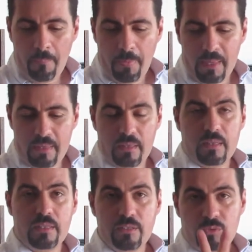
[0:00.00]
And
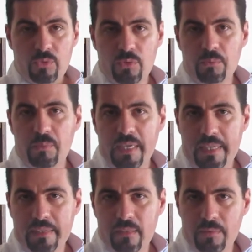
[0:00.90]
these two main
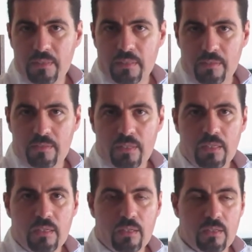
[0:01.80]
activities
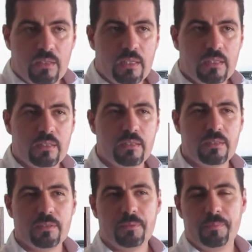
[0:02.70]
are
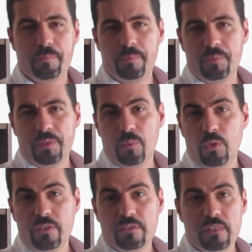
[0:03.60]
the
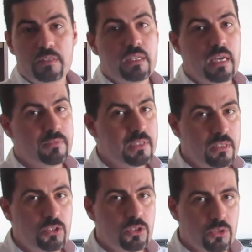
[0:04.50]
ones that every
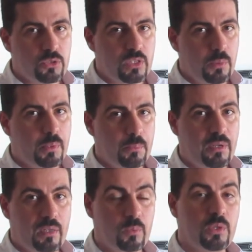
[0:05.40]
teacher should keep in
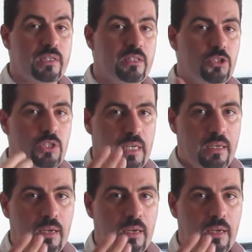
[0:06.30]
mind while teaching